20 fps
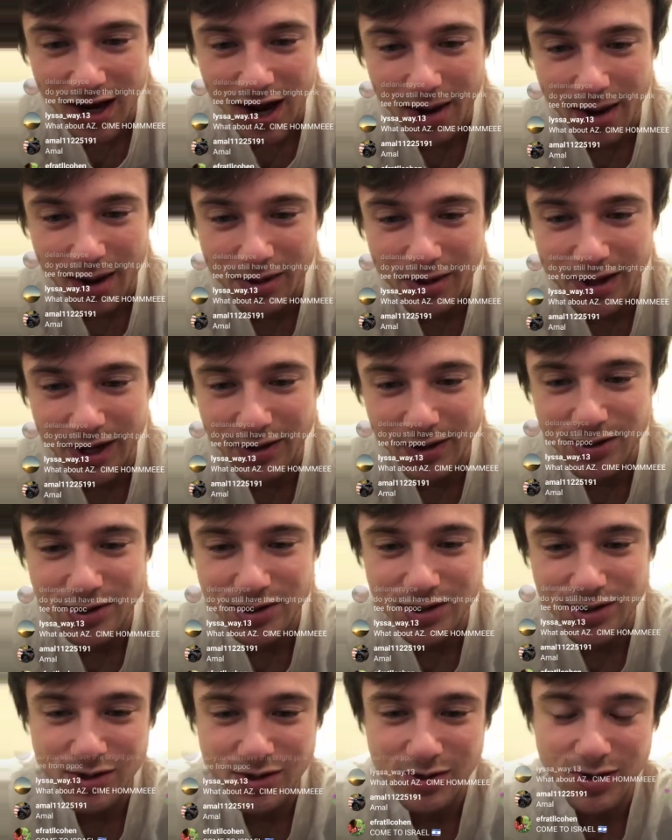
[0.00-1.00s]
How many
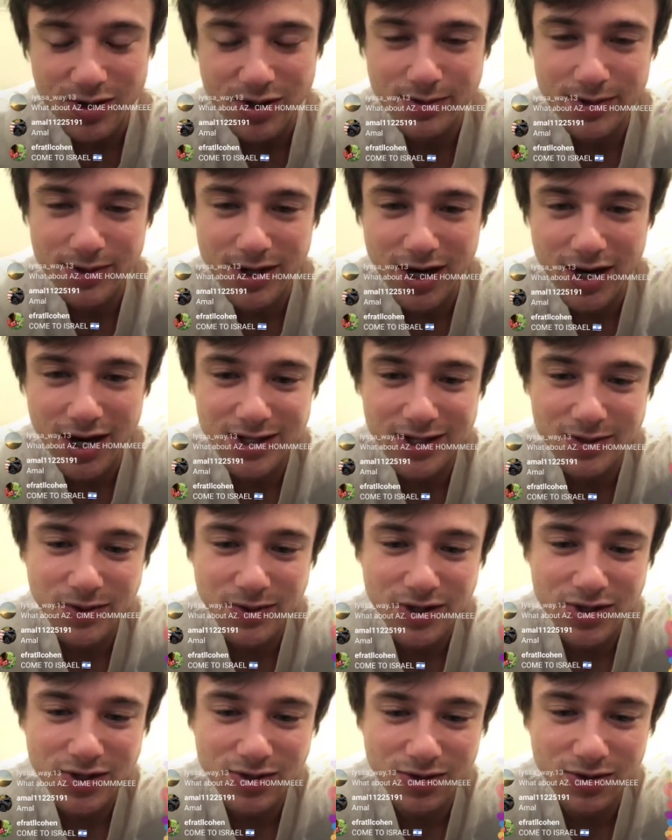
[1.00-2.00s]
languages do I speak? I
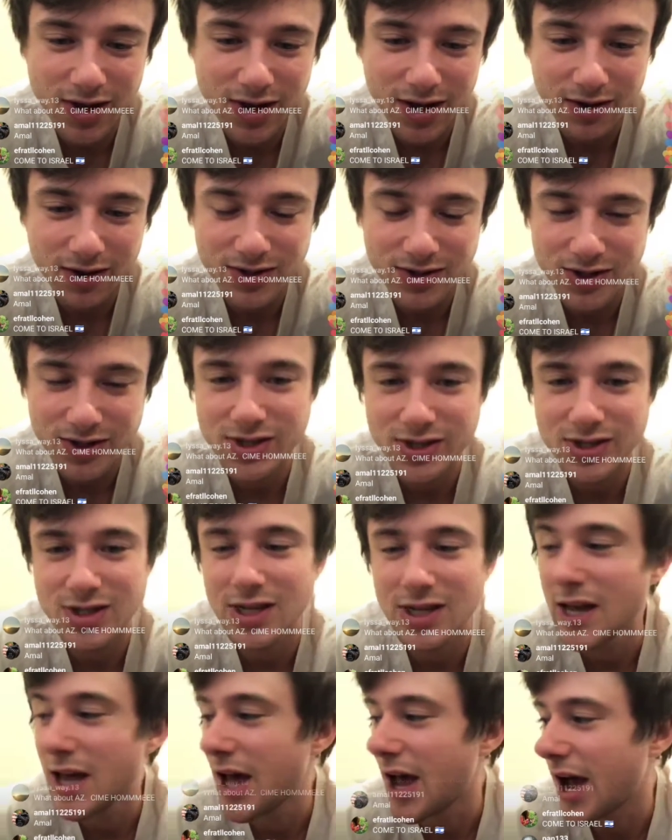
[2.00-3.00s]
speak 2
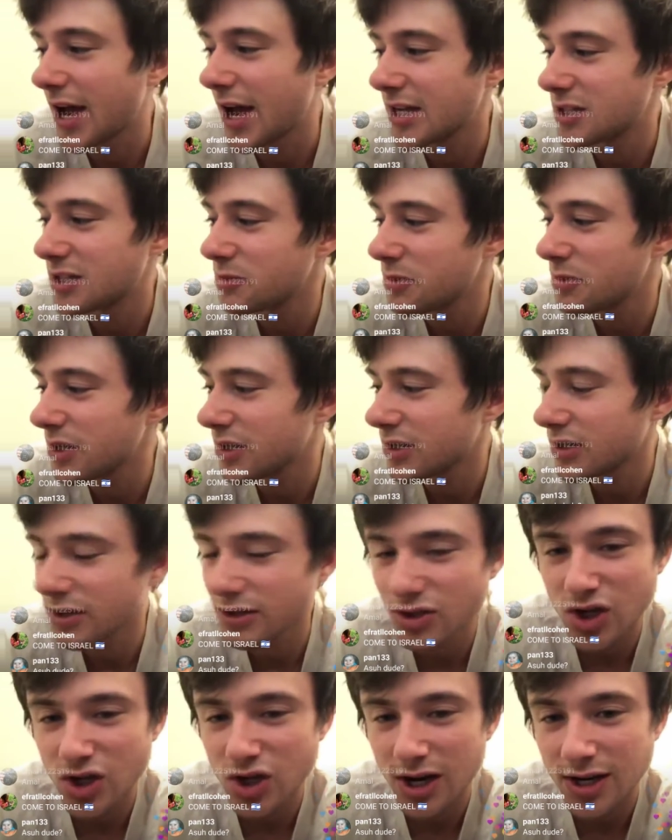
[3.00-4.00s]
languages. I could speak a
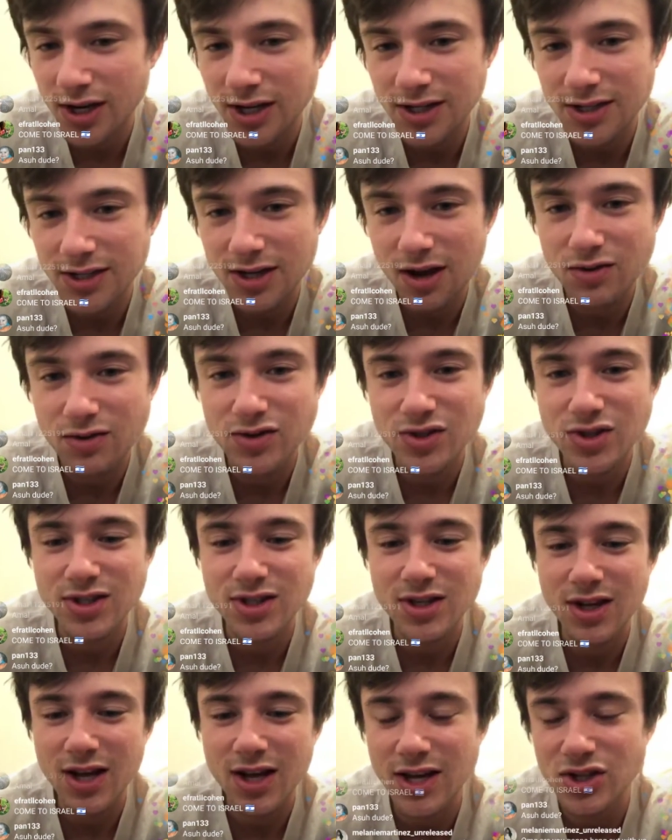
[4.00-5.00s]
little Chinese. I was
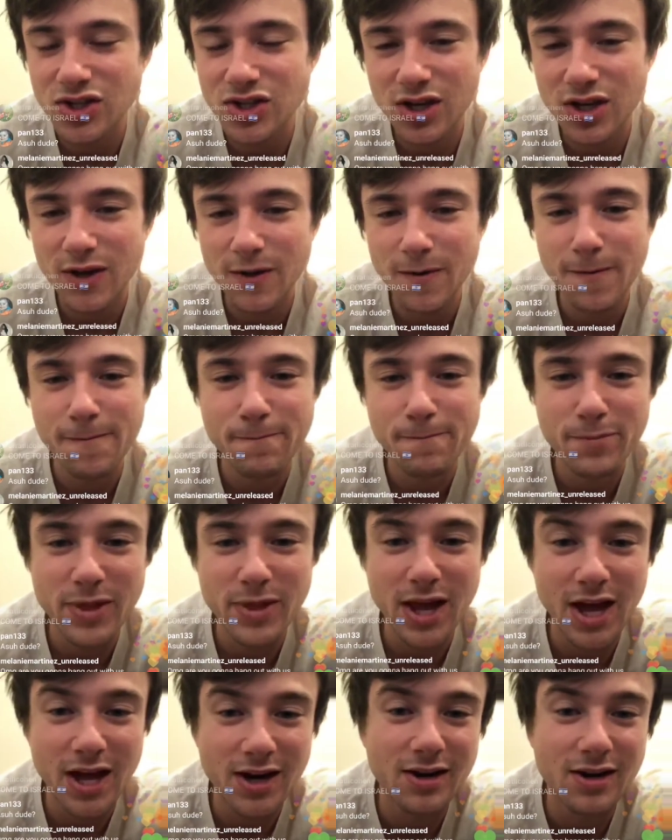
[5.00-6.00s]
just in Asia,
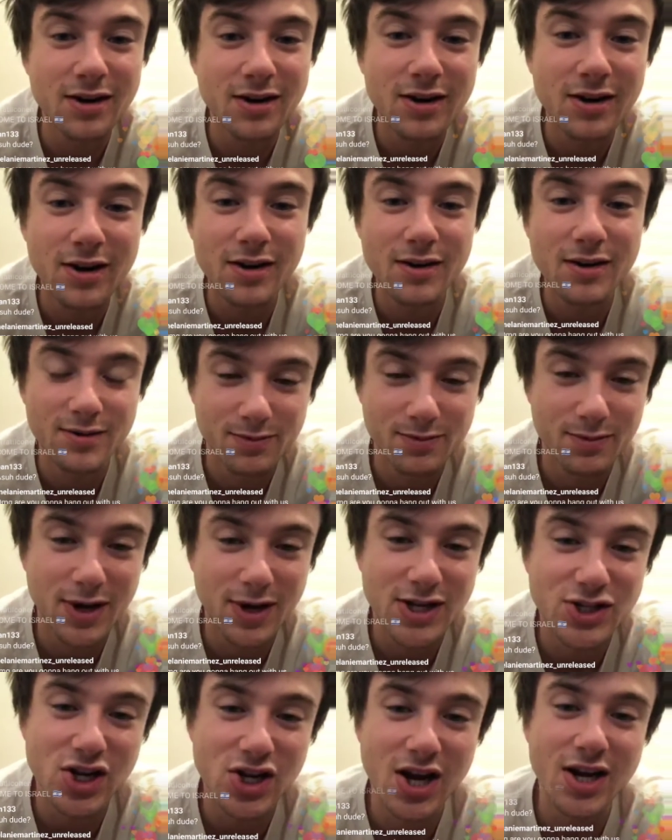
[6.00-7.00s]
and
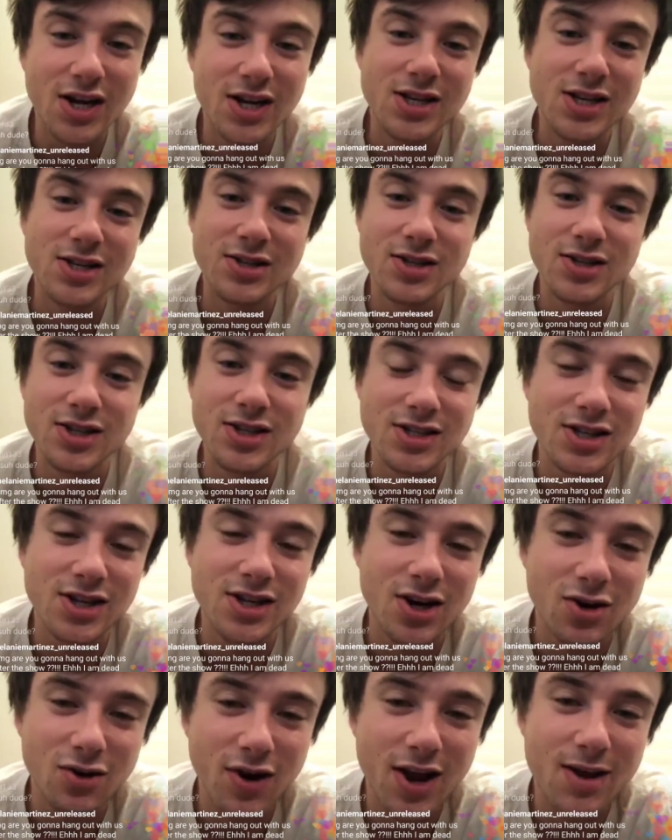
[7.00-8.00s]
my Chinese
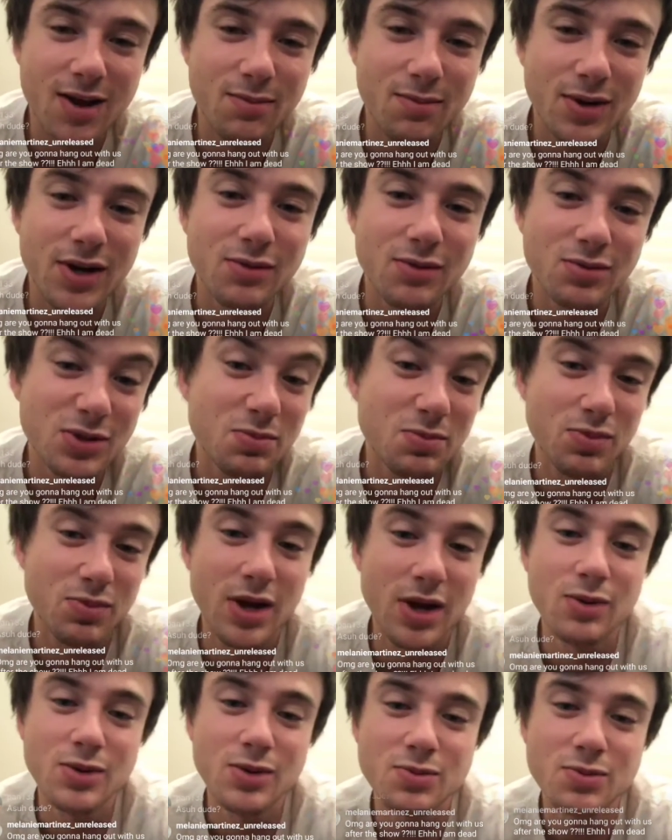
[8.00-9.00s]
isn't great, but it
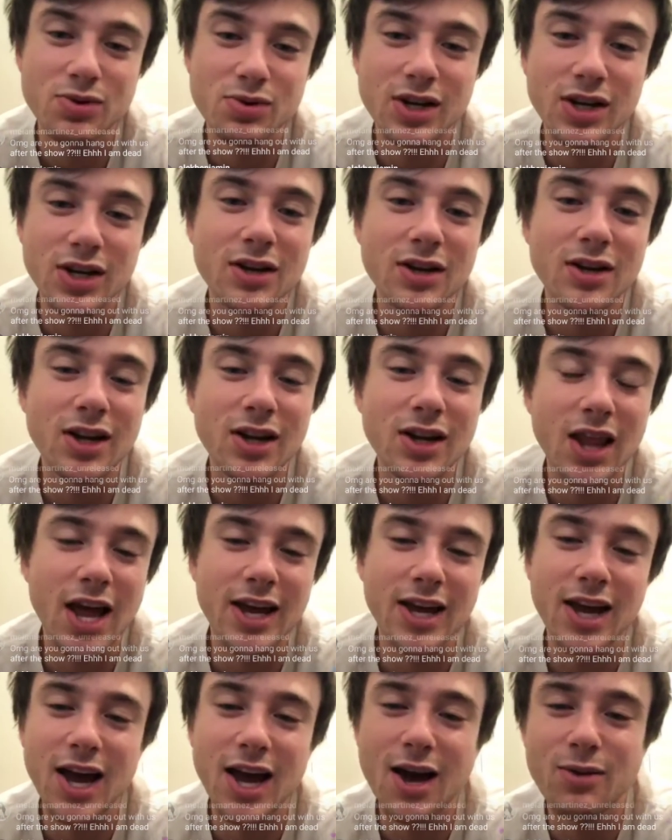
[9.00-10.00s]
was pretty good.
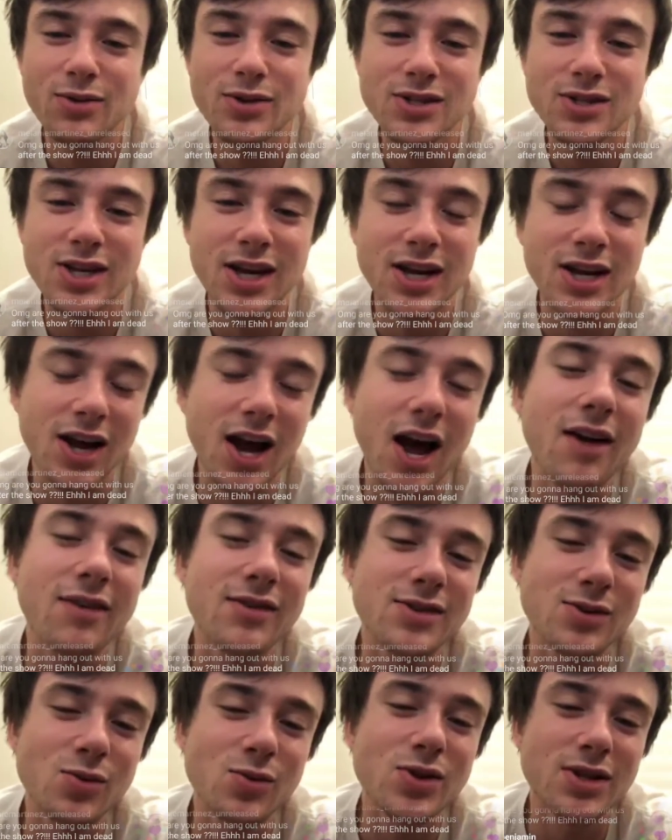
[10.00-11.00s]
I
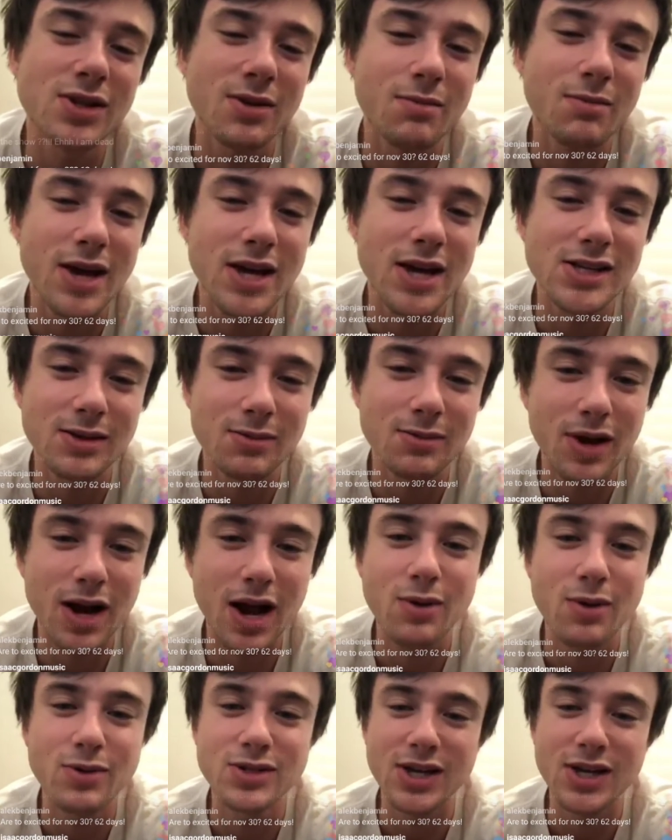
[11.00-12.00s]
wasn't amazing, but
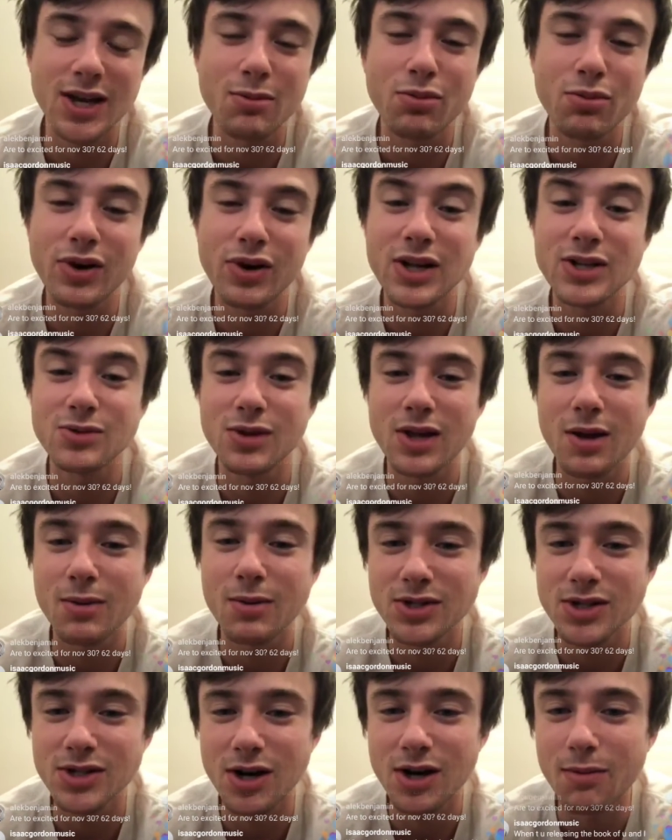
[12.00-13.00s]
I was impressed with
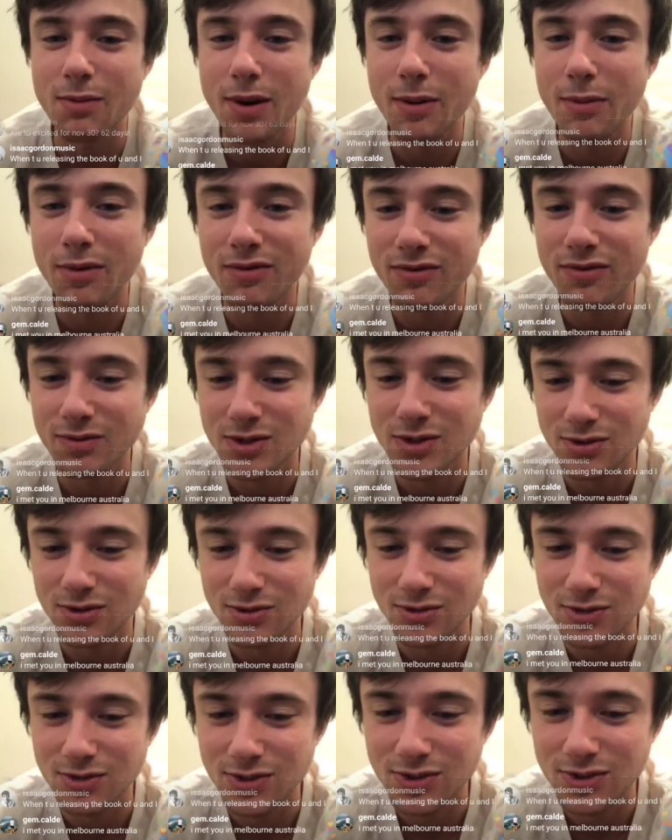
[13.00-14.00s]
how much I remember from
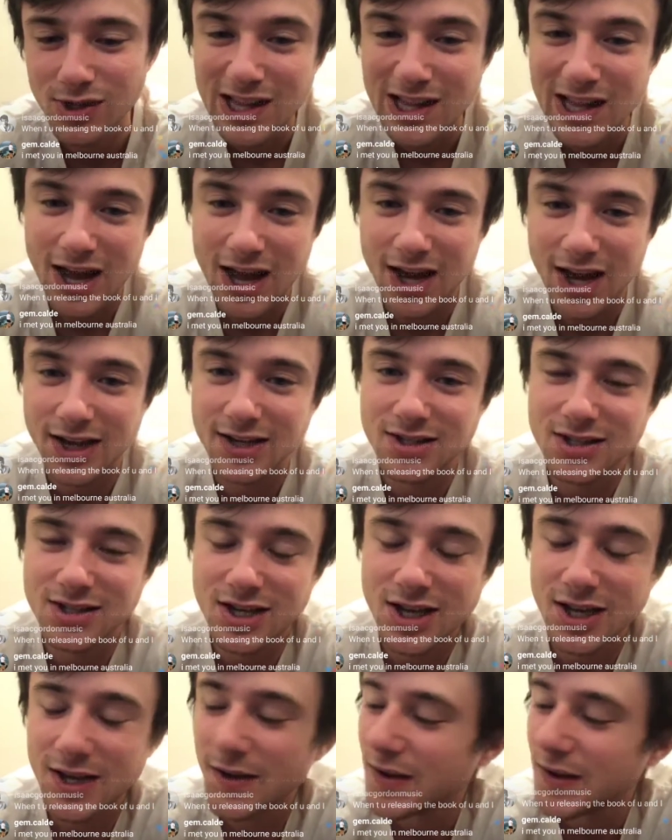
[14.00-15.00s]
school. I could
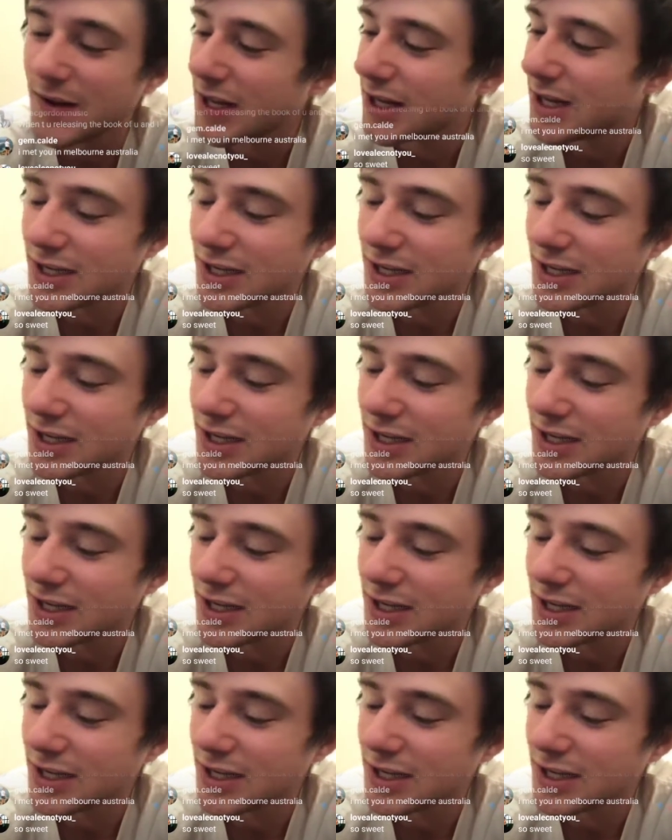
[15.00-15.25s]
say